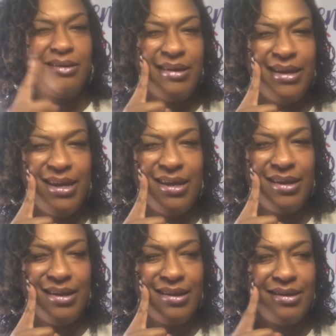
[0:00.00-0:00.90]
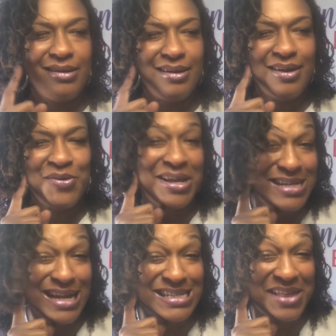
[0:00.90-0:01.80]
You get it? Okay,
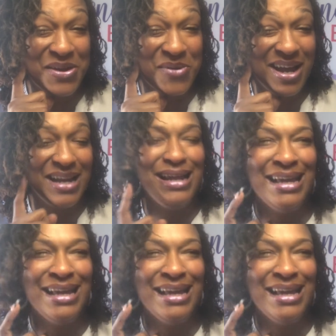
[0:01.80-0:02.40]
did I say that right?